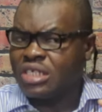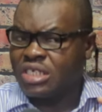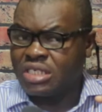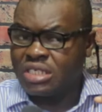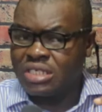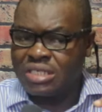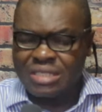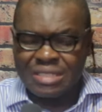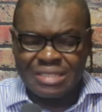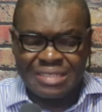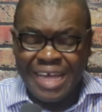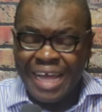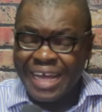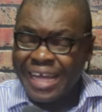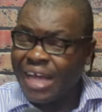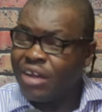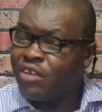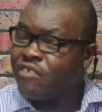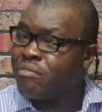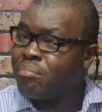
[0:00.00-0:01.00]
It's that
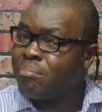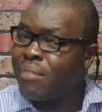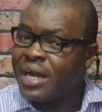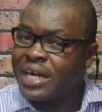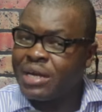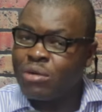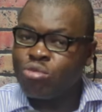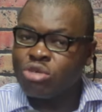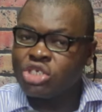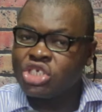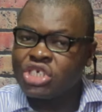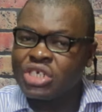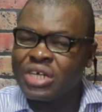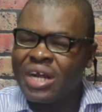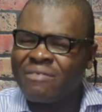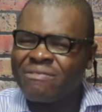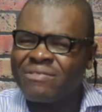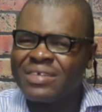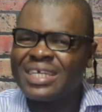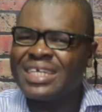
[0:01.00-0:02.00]
kind of marine
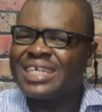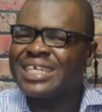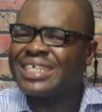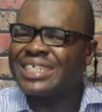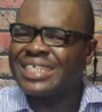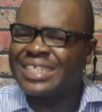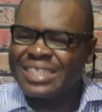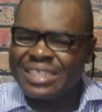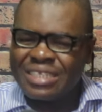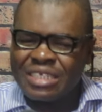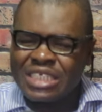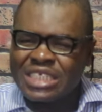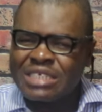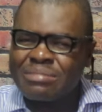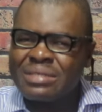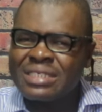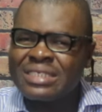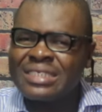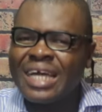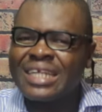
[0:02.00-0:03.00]
witchcraft. It
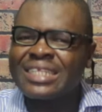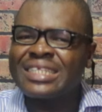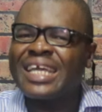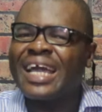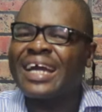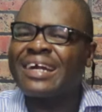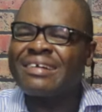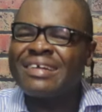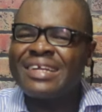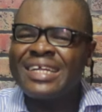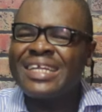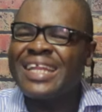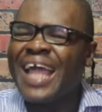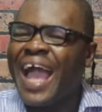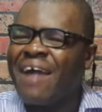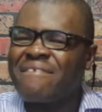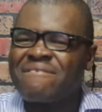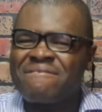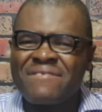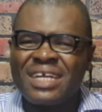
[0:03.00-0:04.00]
means that they are really
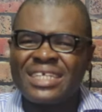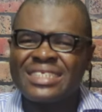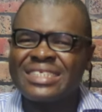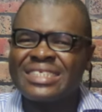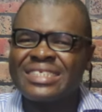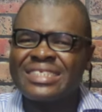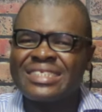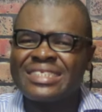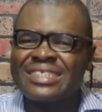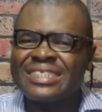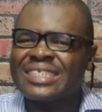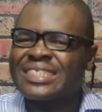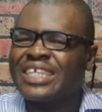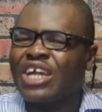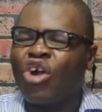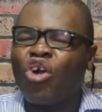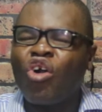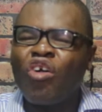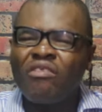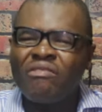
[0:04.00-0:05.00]
affecting. There's a
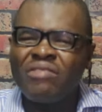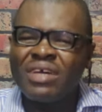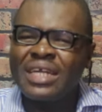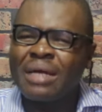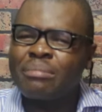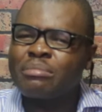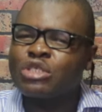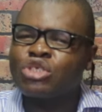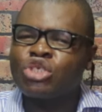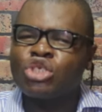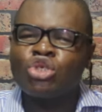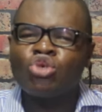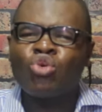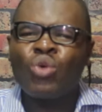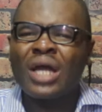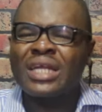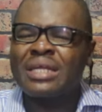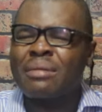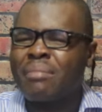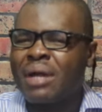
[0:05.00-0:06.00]
covenant between you
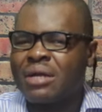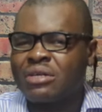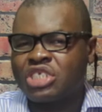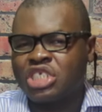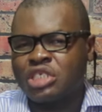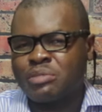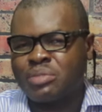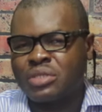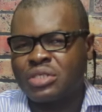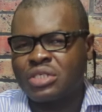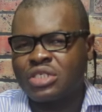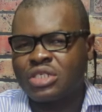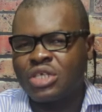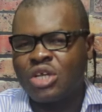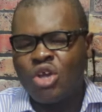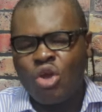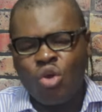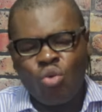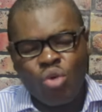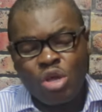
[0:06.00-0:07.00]
and the marine spirit.
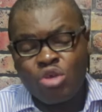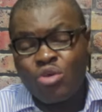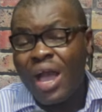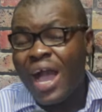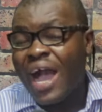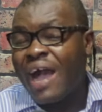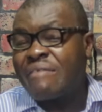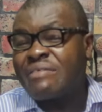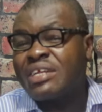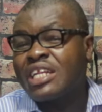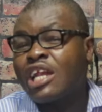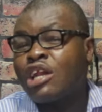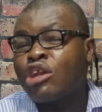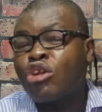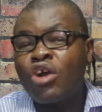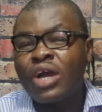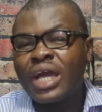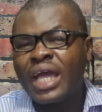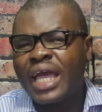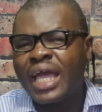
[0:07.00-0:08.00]
When you are having a
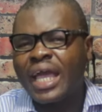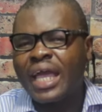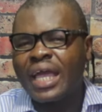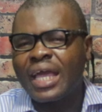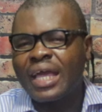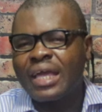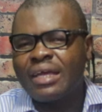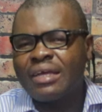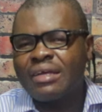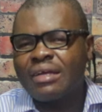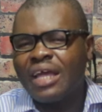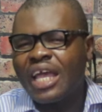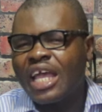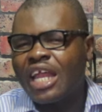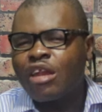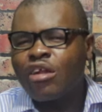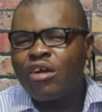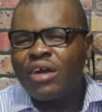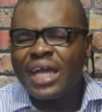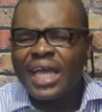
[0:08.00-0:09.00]
long hair
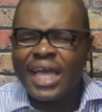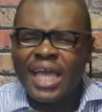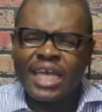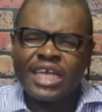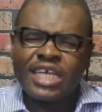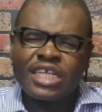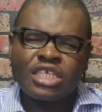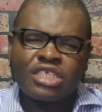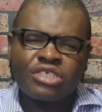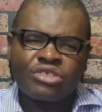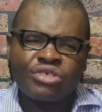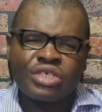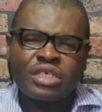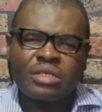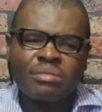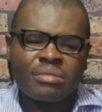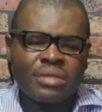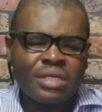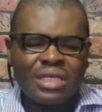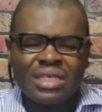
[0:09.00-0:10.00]
in the
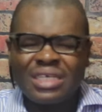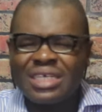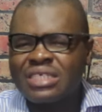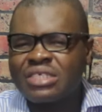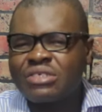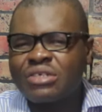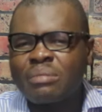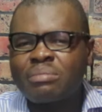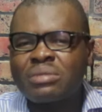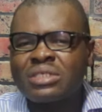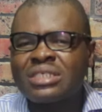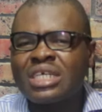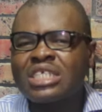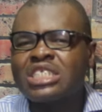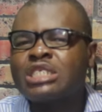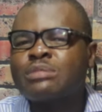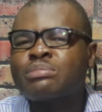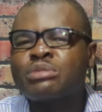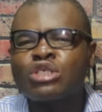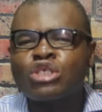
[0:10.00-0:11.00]
dream, it
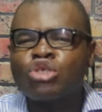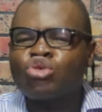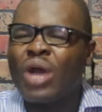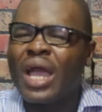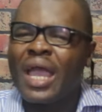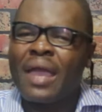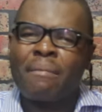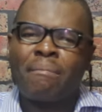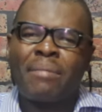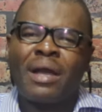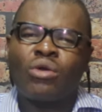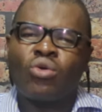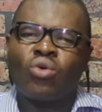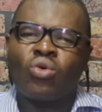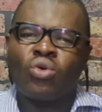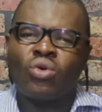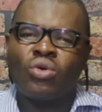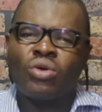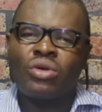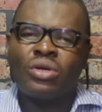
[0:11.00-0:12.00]
represents spiritual embargo.